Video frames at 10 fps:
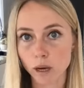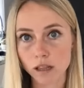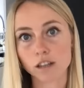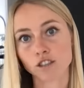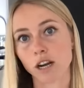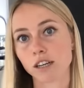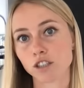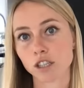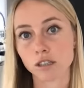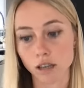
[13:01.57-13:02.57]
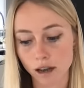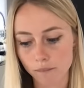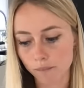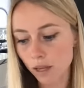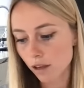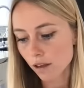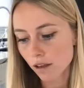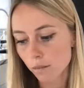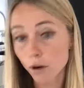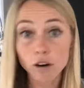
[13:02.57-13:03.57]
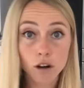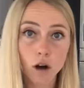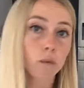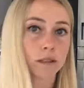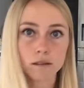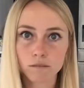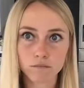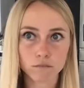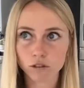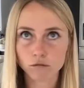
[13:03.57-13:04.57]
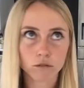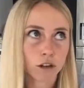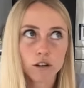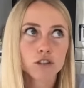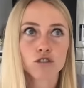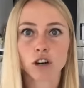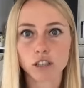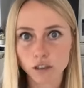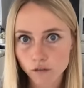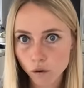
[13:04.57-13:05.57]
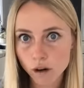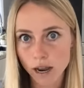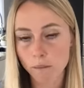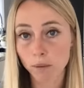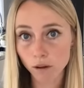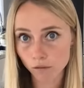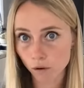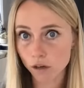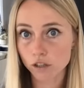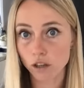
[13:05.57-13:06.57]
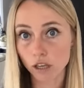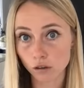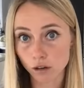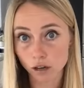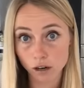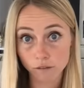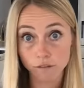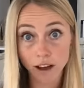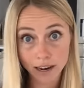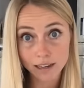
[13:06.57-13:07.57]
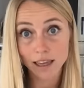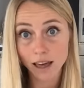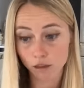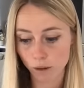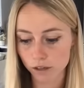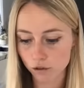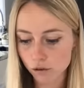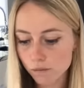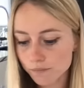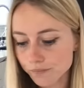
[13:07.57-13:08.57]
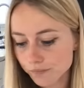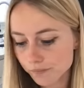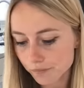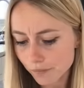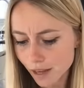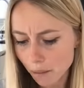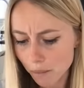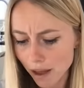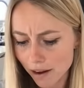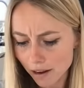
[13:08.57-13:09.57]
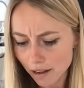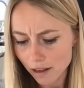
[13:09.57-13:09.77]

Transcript: weight loss strategies um, protocol was, you know, constructed for and built for, so that you could find that threshold. But